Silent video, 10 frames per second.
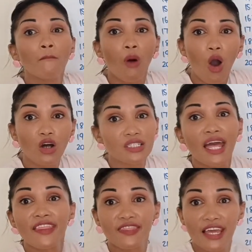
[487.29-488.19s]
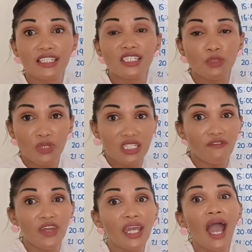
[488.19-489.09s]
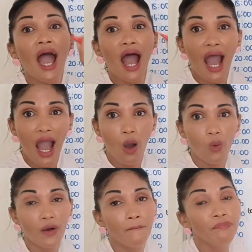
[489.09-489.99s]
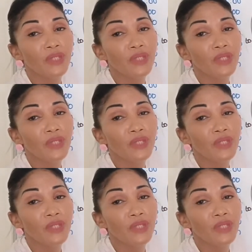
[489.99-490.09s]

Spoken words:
past that specific hour.